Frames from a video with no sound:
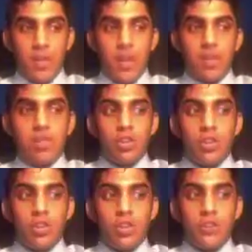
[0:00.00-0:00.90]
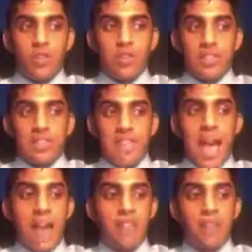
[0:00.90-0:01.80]
So you would first
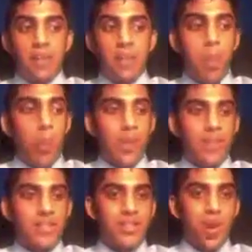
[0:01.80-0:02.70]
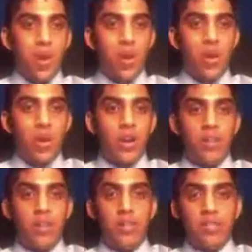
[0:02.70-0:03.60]
attack their points or
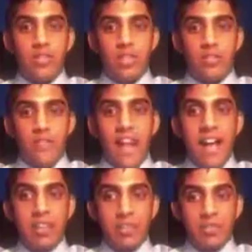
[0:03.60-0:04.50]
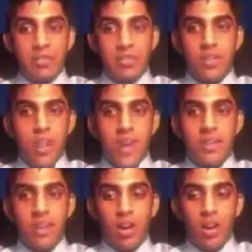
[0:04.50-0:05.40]
their values,
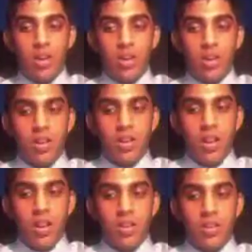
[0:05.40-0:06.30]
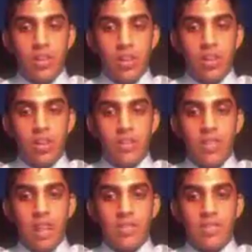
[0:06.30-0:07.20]
depending on the order
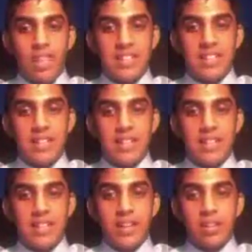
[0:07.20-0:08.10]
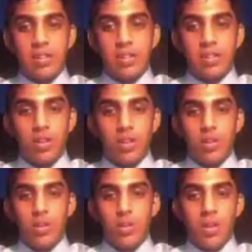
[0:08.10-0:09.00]
they presented it. It's also
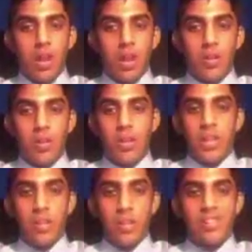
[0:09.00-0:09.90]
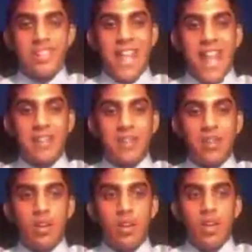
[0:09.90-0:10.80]
the way you want to attack it.
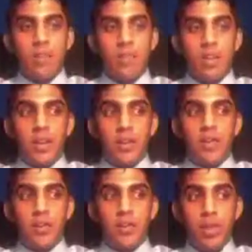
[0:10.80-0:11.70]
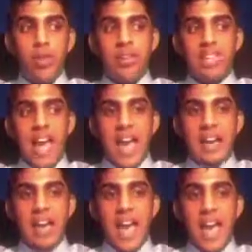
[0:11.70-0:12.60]
But if you don't
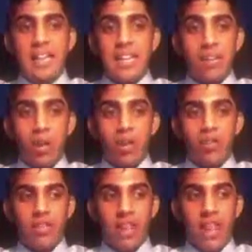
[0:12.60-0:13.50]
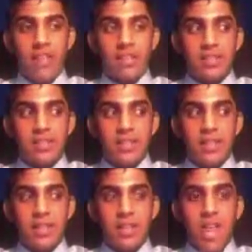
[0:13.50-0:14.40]
attack any part of their case,
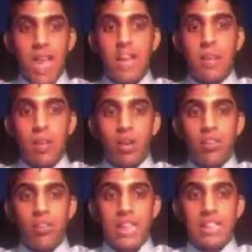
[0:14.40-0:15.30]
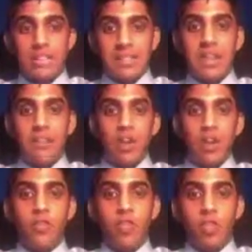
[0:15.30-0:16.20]
any part of their case left
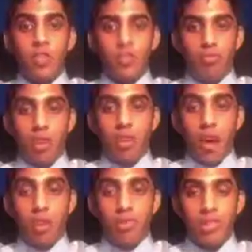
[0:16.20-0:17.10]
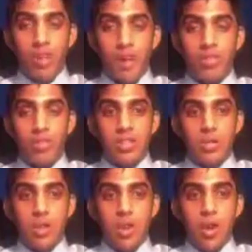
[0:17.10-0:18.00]
over or unresponded to